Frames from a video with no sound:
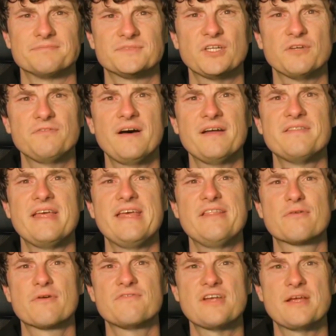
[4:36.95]
So far,
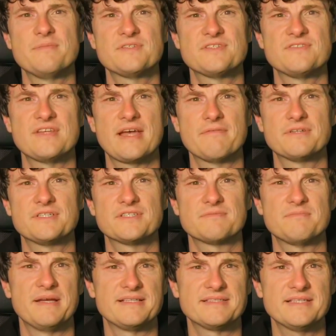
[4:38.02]
neither of Jamieson's averages
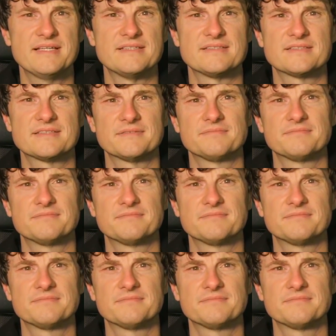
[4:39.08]
make sense.